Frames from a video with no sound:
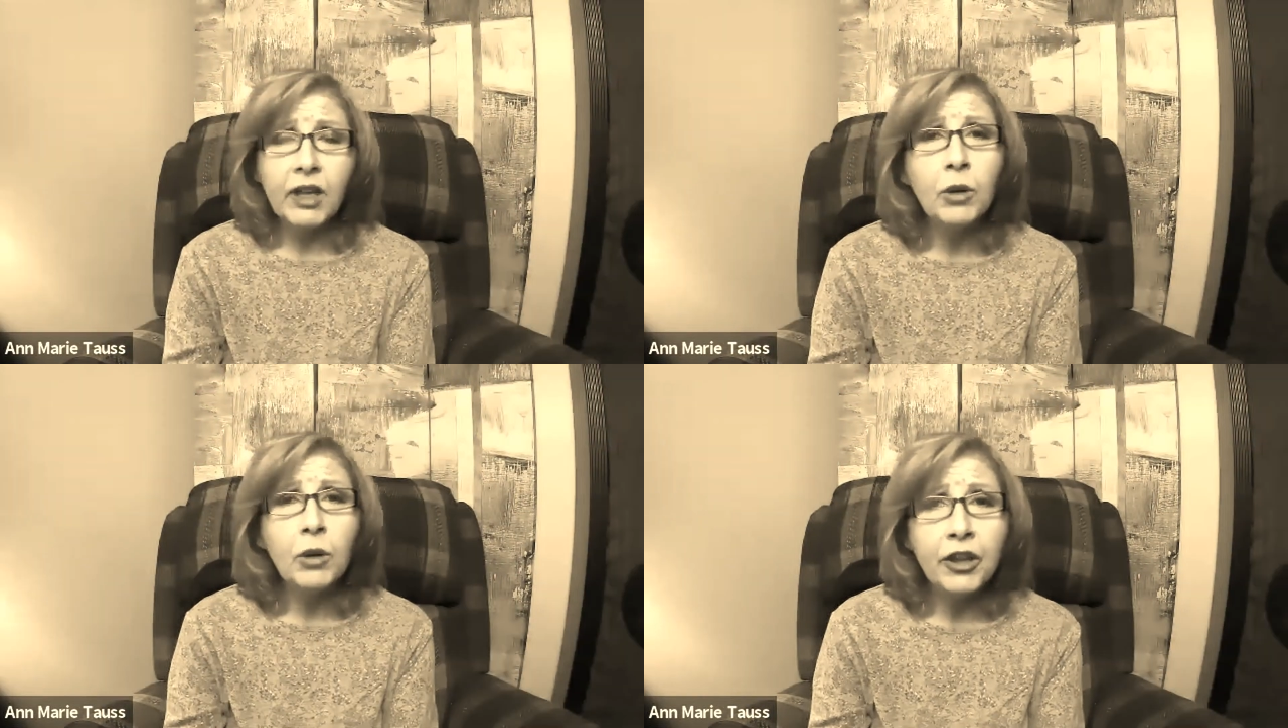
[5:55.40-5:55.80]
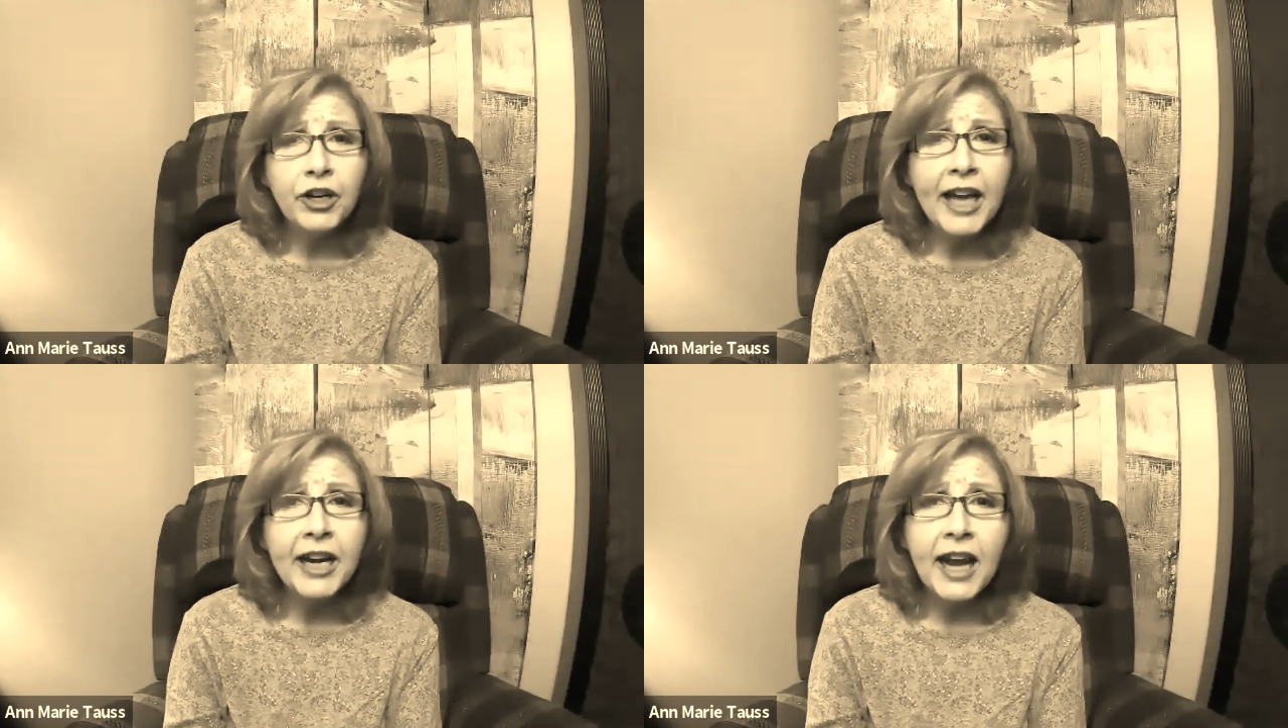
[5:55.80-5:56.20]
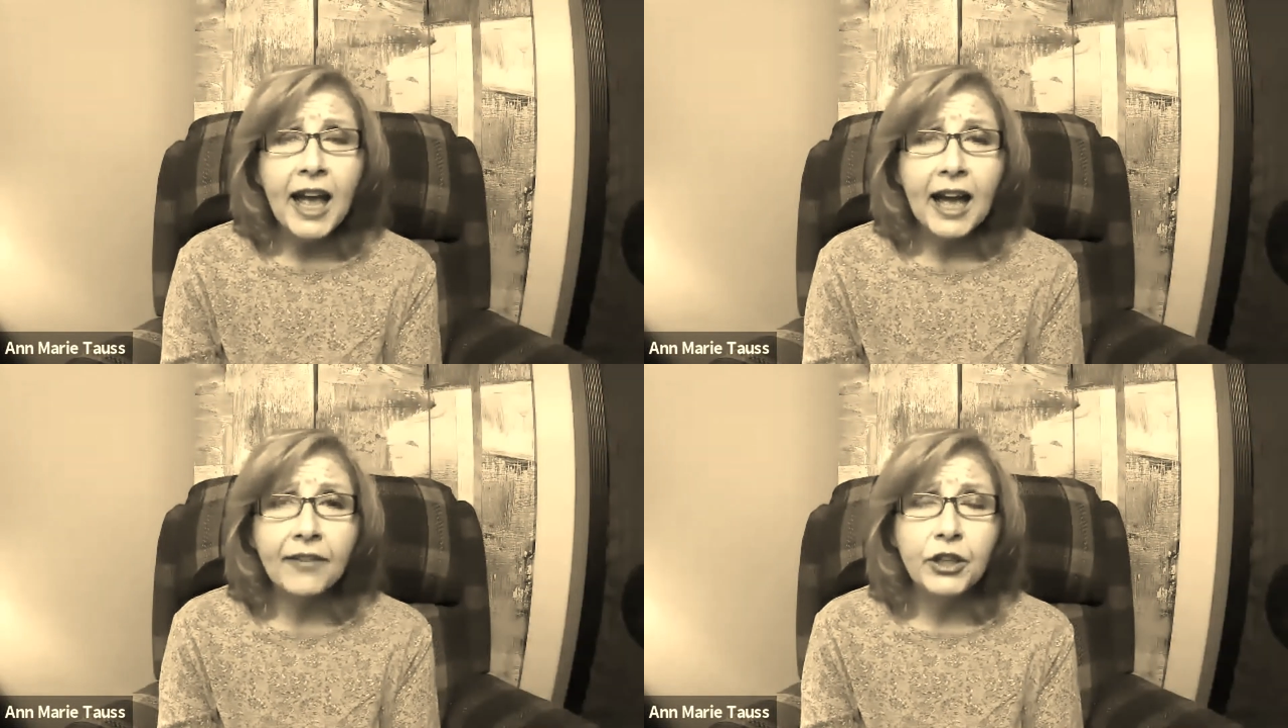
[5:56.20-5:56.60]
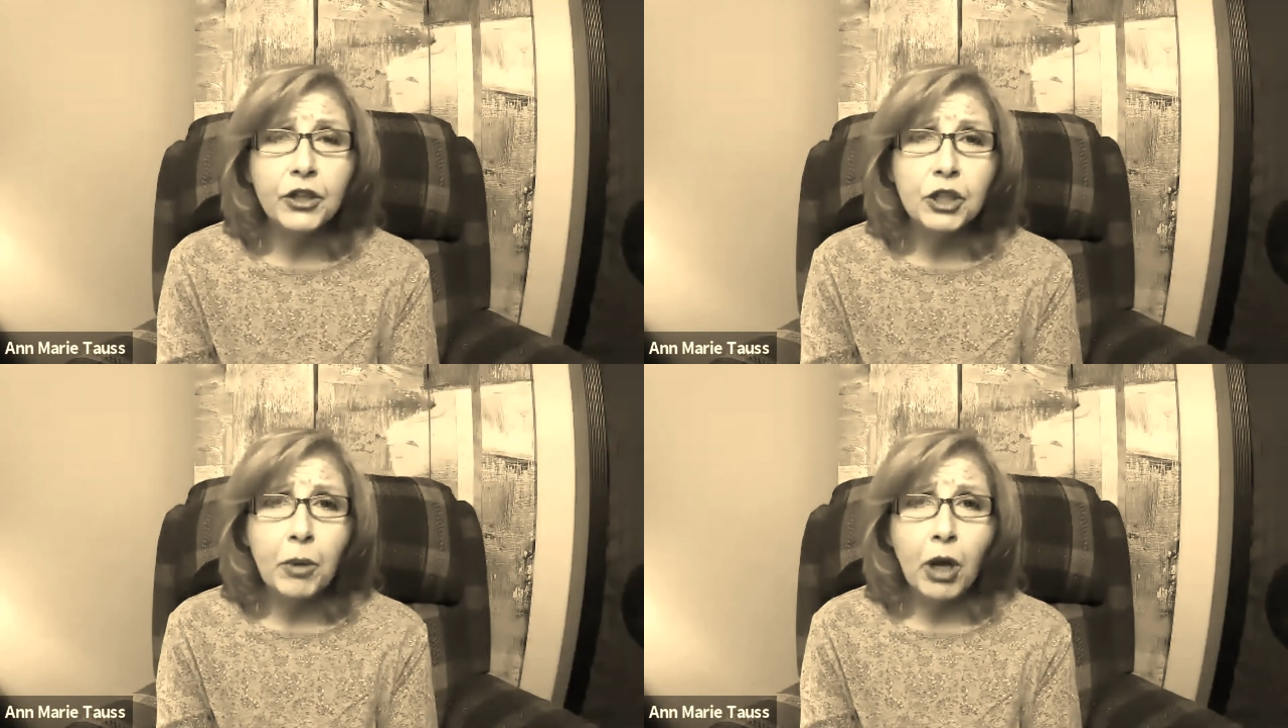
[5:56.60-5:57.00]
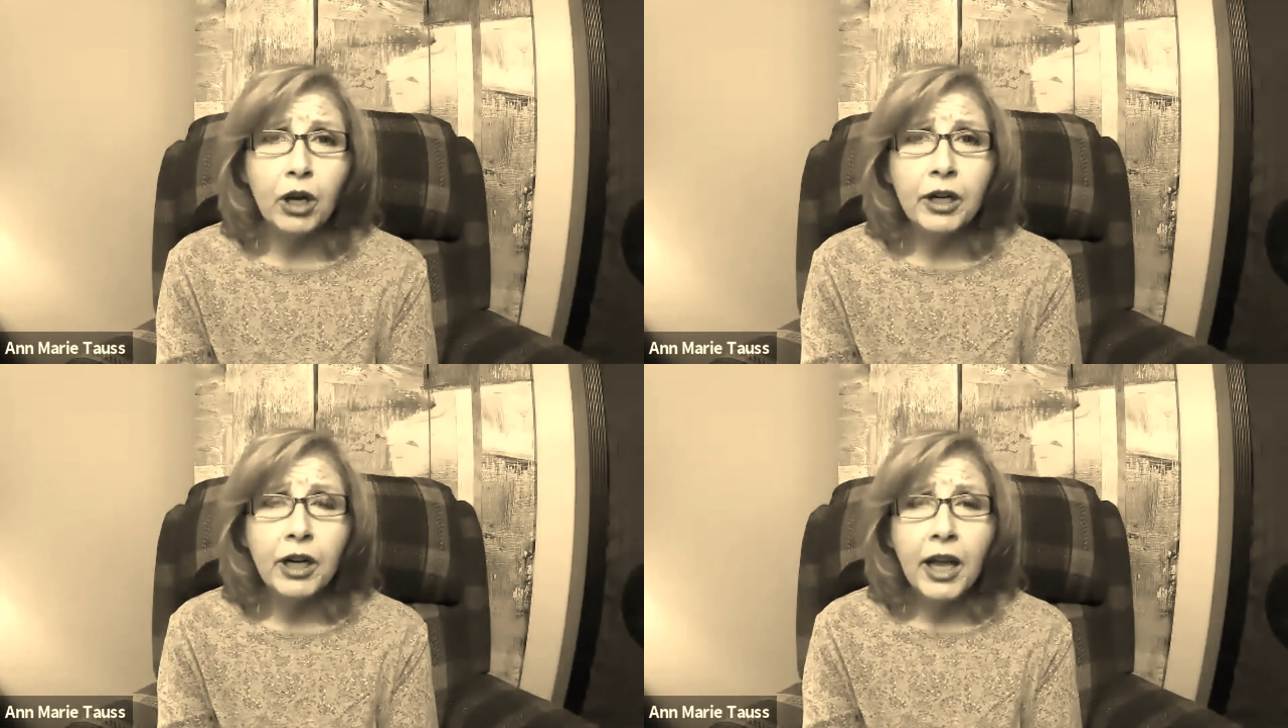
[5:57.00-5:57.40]
well, they're 9.5 years
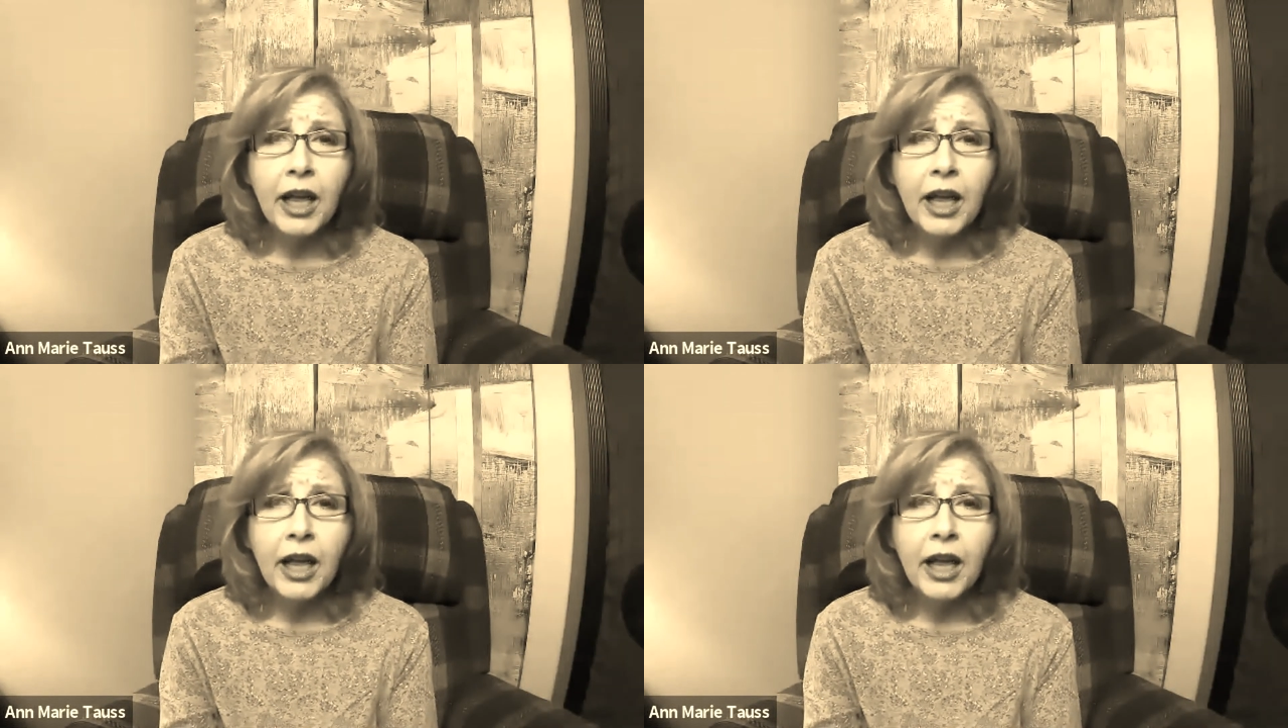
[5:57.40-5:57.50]
apart.